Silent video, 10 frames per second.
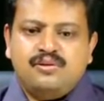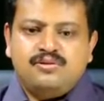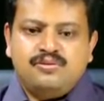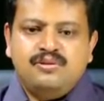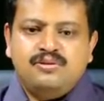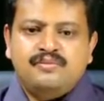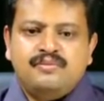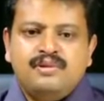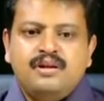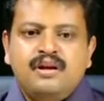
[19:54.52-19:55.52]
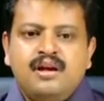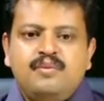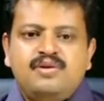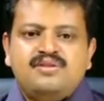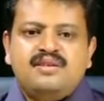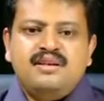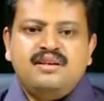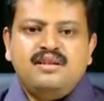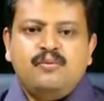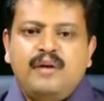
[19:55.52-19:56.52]
construed, because
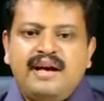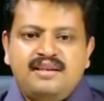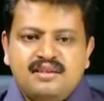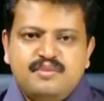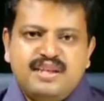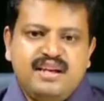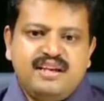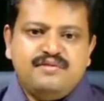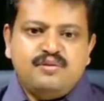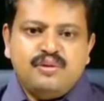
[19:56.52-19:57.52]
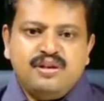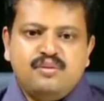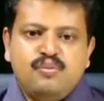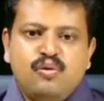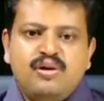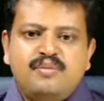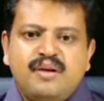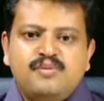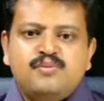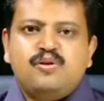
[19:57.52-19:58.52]
clearly the wider the meaning given to it, the more it
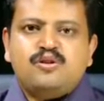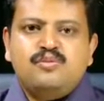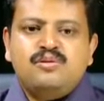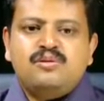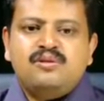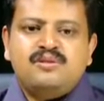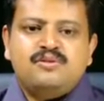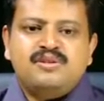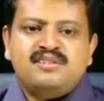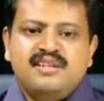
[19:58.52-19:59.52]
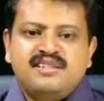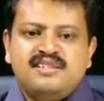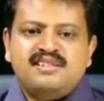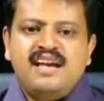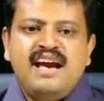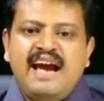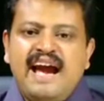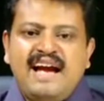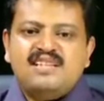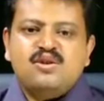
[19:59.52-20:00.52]
becomes possible to construe as seditious
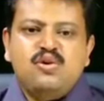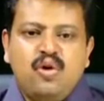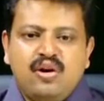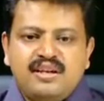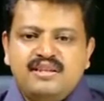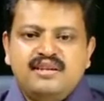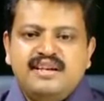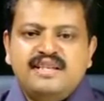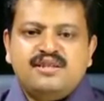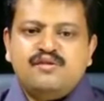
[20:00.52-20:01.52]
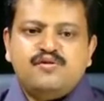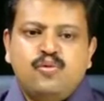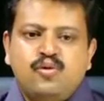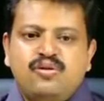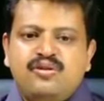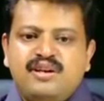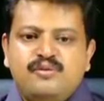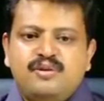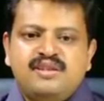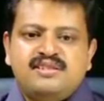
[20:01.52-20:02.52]
acts not in the nature of spoken or
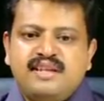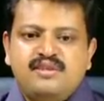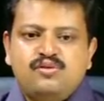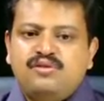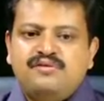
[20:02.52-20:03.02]
written words, signs or